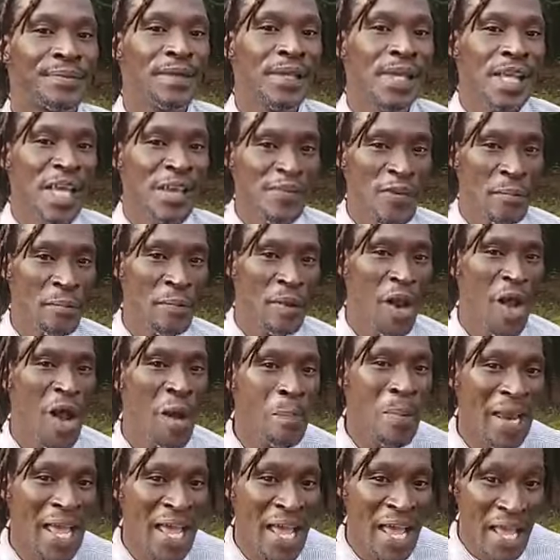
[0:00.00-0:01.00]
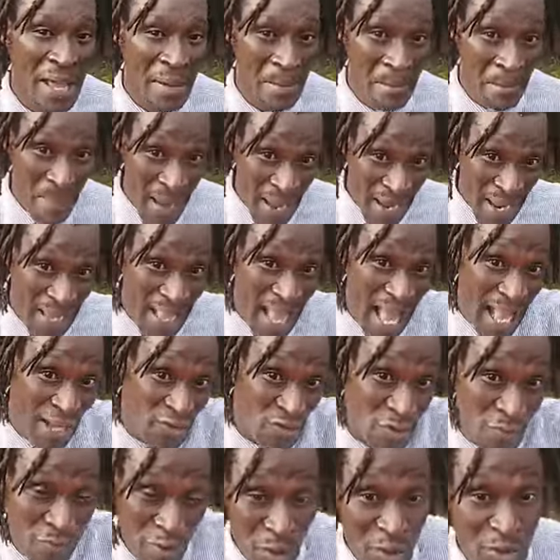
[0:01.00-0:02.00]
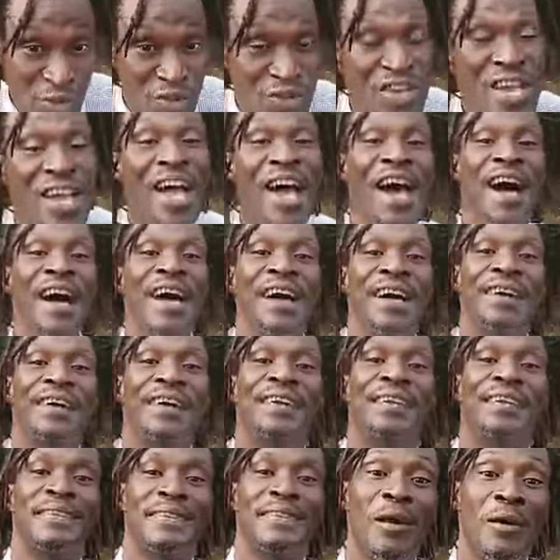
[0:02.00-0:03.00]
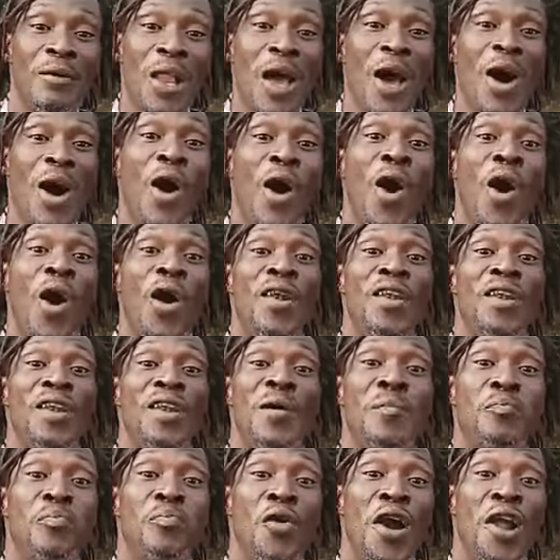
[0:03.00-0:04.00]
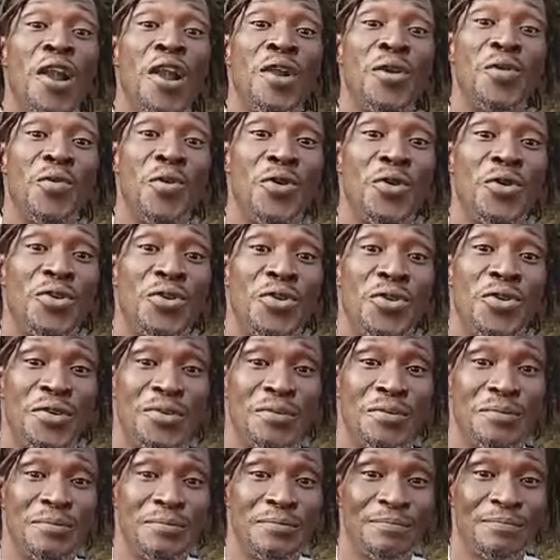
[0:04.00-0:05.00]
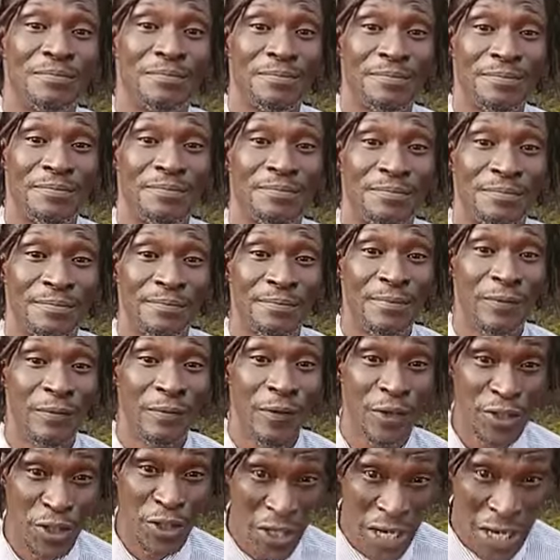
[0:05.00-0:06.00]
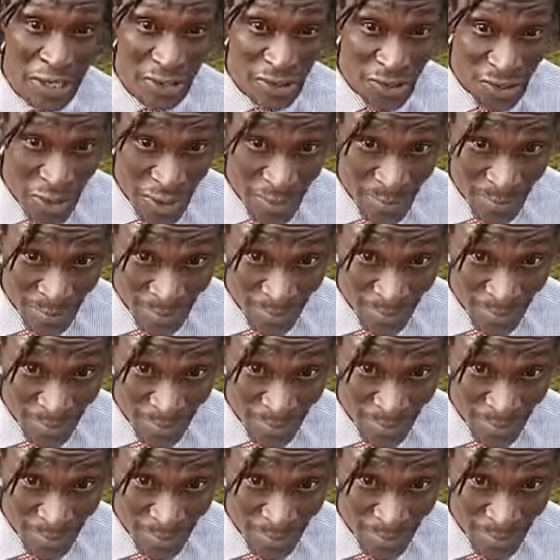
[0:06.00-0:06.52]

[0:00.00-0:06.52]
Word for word: if you belong by the embedded attributes there, now now all the poorly work for journalism.